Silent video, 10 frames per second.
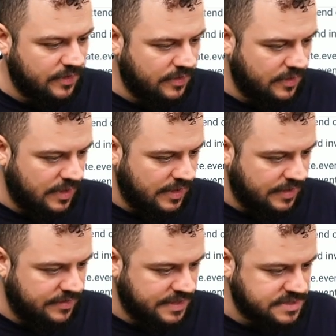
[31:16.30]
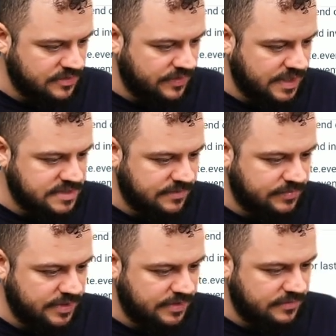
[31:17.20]
That's not that
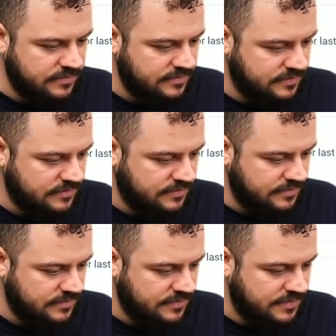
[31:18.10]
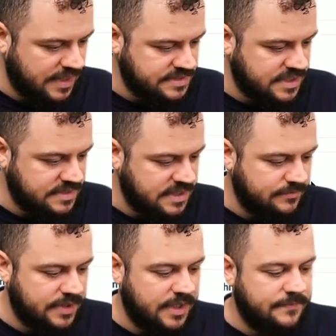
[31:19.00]
template. That's that
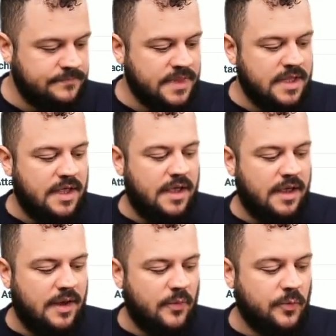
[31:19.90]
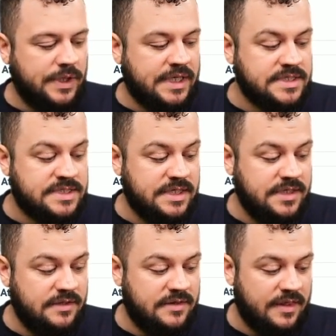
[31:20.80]
template. We can
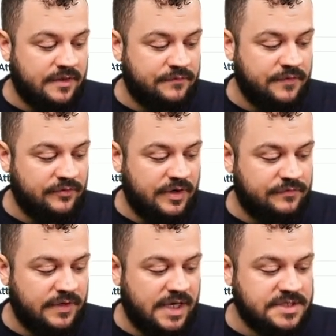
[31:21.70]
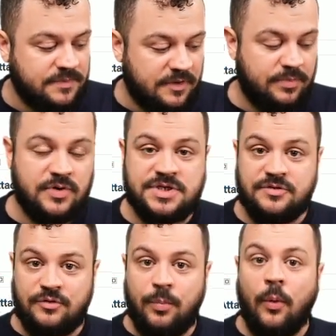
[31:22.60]
see that the fill rate for last month Boston
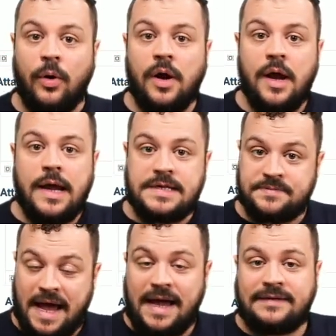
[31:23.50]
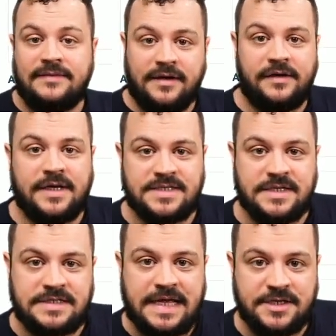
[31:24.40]
report is added there as an
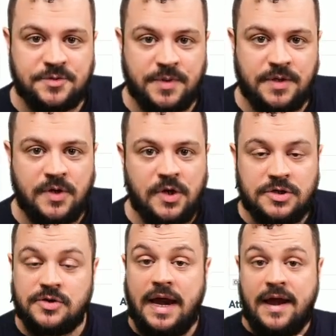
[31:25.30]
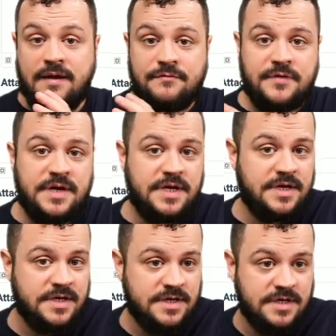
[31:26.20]
attachment. So
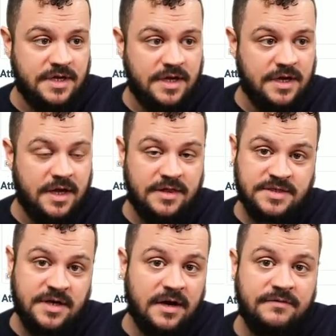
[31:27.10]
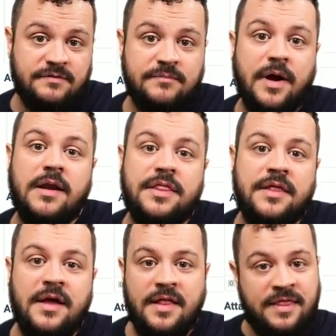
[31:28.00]
at the start of every month,
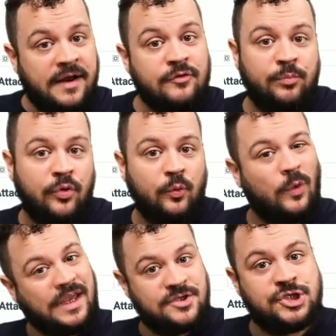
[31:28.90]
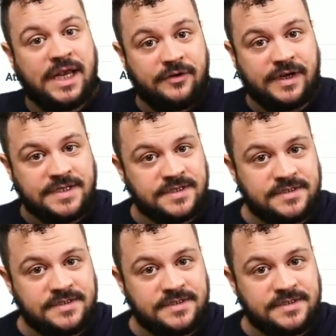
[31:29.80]
that report will get generated